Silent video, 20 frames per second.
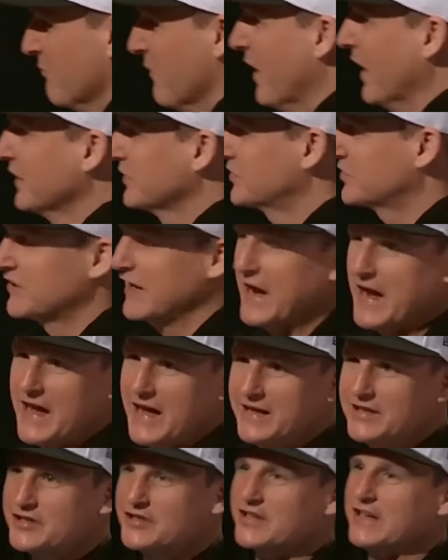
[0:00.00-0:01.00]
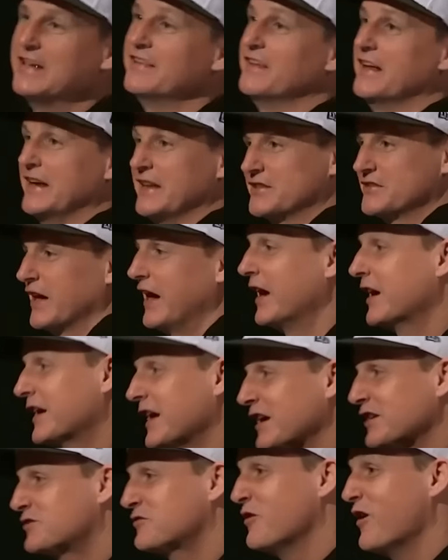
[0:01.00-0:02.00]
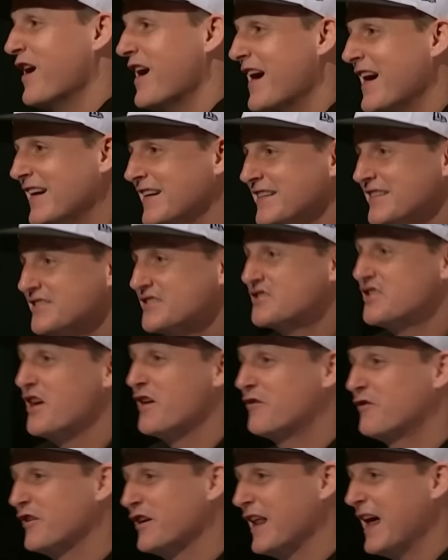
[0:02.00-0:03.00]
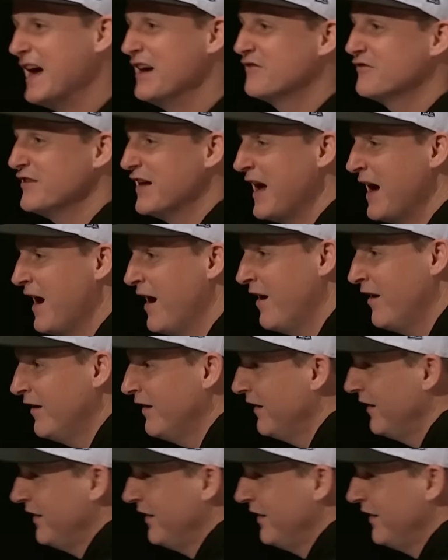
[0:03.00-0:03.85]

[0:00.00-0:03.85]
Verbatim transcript: her mustache, and then it's like, guess what? It's there for life now.